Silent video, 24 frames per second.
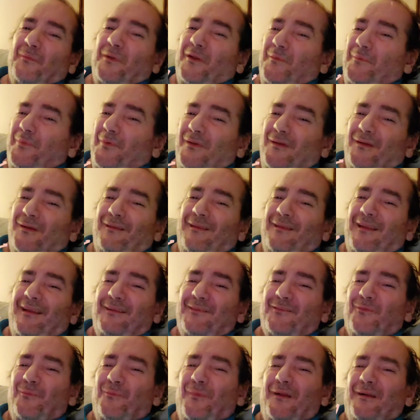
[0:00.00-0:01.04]
Maybe you're a
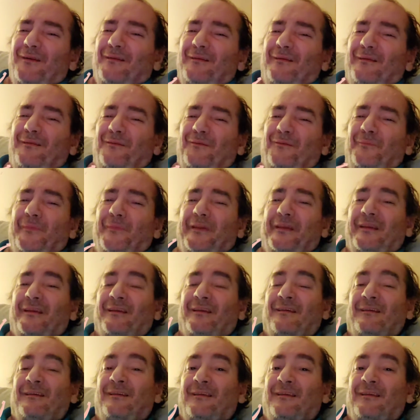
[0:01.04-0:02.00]
lot smarter than me.